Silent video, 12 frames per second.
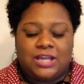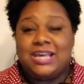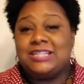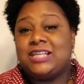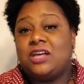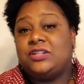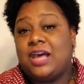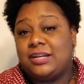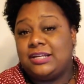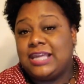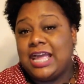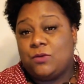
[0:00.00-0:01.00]
And I saw
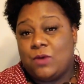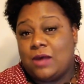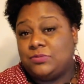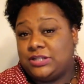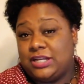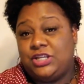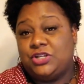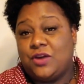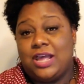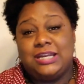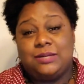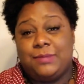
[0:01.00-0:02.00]
Donna K while I was in there. You
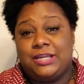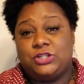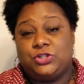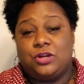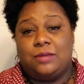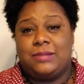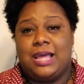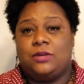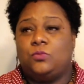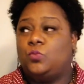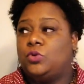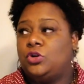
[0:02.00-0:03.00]
know, I had to make sure. I'm
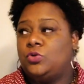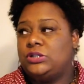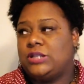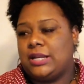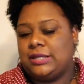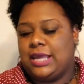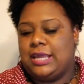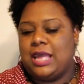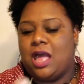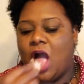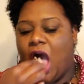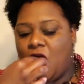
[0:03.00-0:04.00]
like, well, who is Donna K,
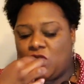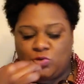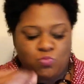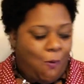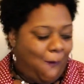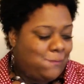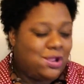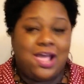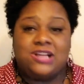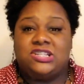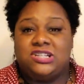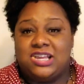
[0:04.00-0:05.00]
y'all? I
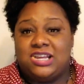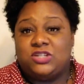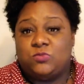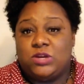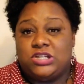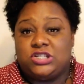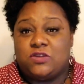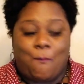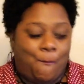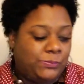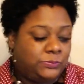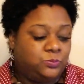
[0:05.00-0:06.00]
asked the lady at the register.
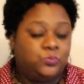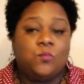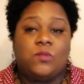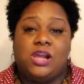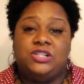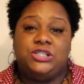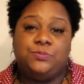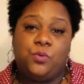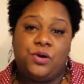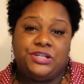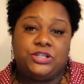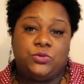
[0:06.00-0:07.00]
And she
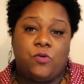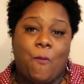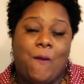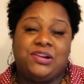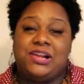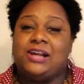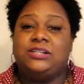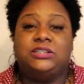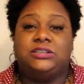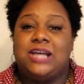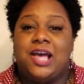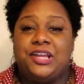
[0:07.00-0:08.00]
pointed to him. And I
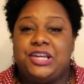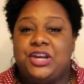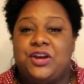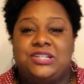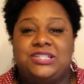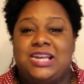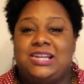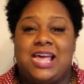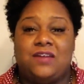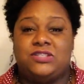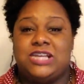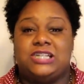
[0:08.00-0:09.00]
could not get her to say
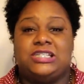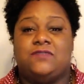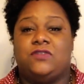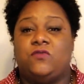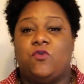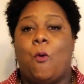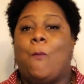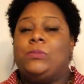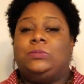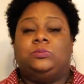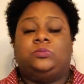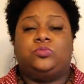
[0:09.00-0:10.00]
Lifestyle 704.
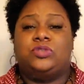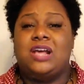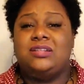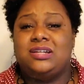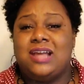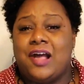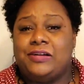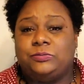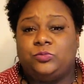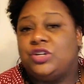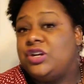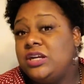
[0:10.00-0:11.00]
Not that I
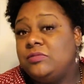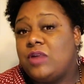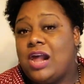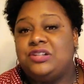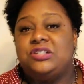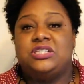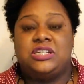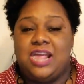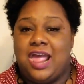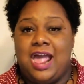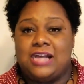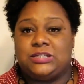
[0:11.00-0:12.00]
couldn't. I just
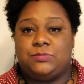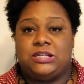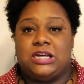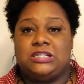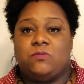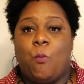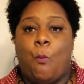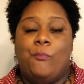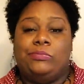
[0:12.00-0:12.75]
didn't ask because